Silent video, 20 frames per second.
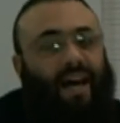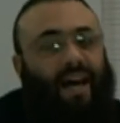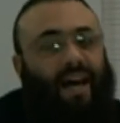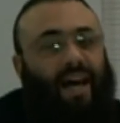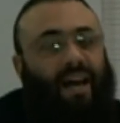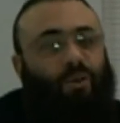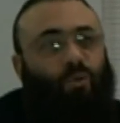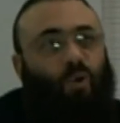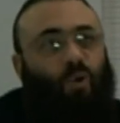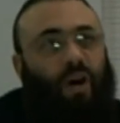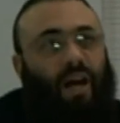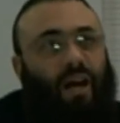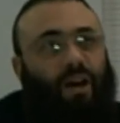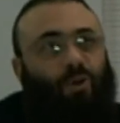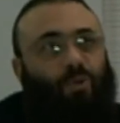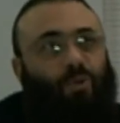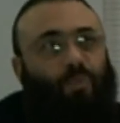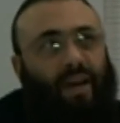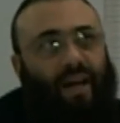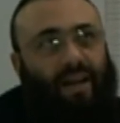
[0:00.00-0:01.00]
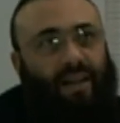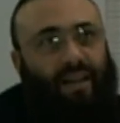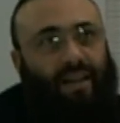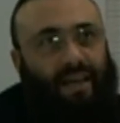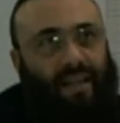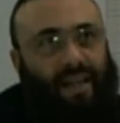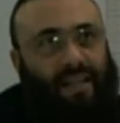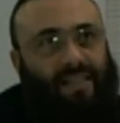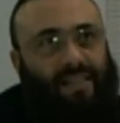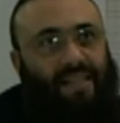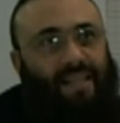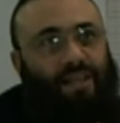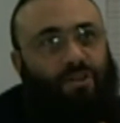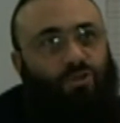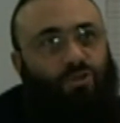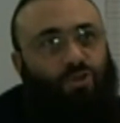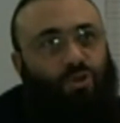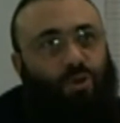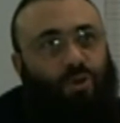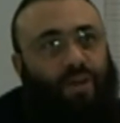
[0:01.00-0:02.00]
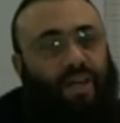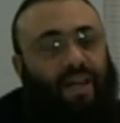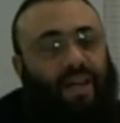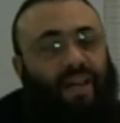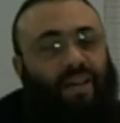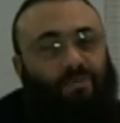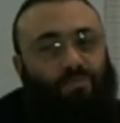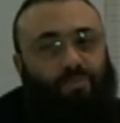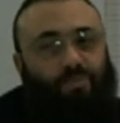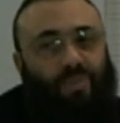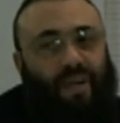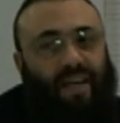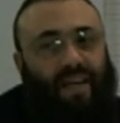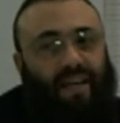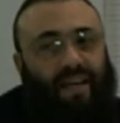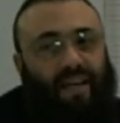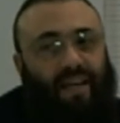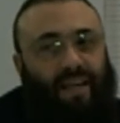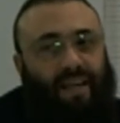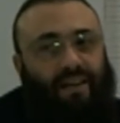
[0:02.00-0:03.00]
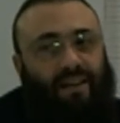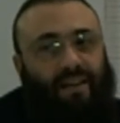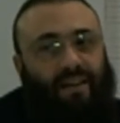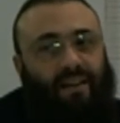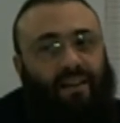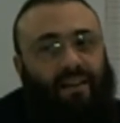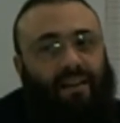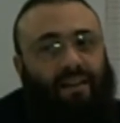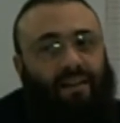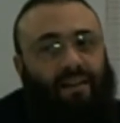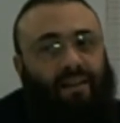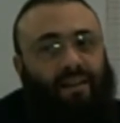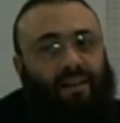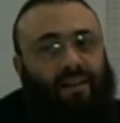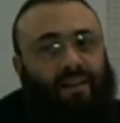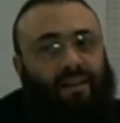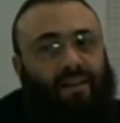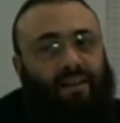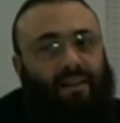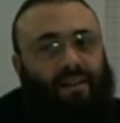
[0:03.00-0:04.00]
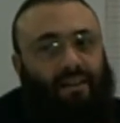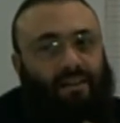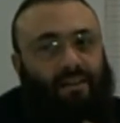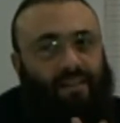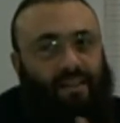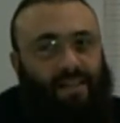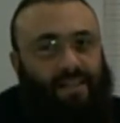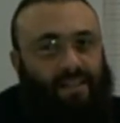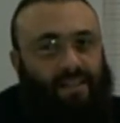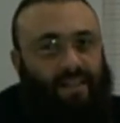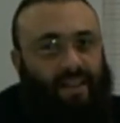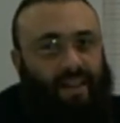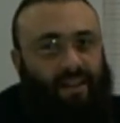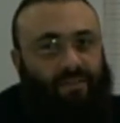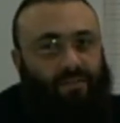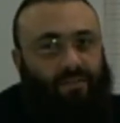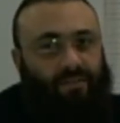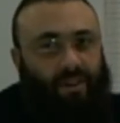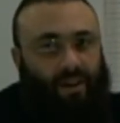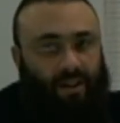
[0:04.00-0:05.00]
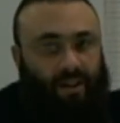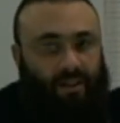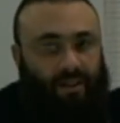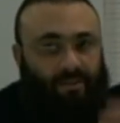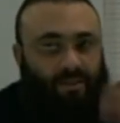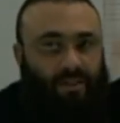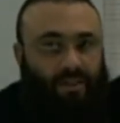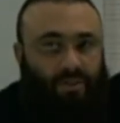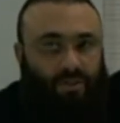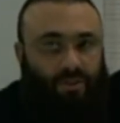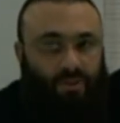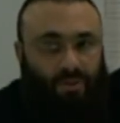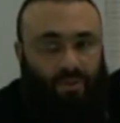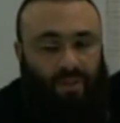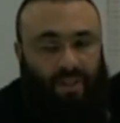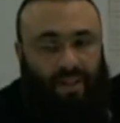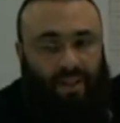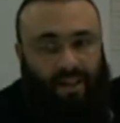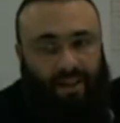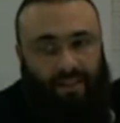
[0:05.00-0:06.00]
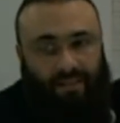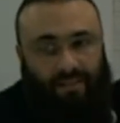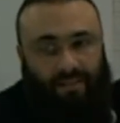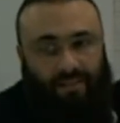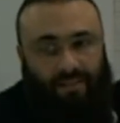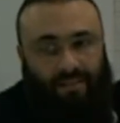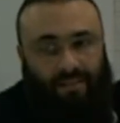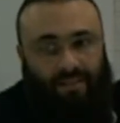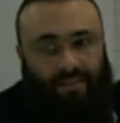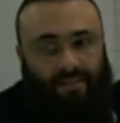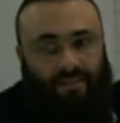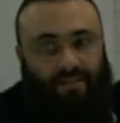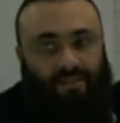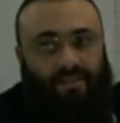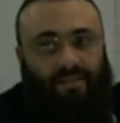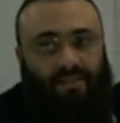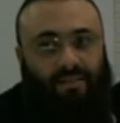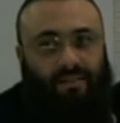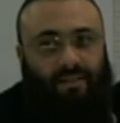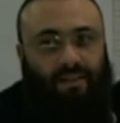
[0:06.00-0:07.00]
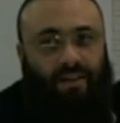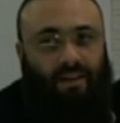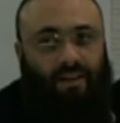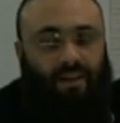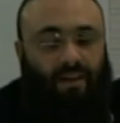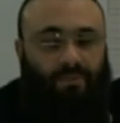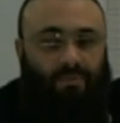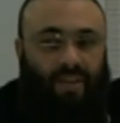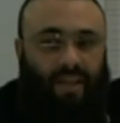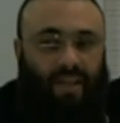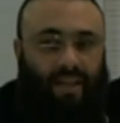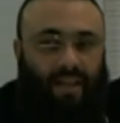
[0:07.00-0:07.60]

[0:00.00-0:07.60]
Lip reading: al-walahu bi-alihiyatihi, joy in being the slave of the true God, of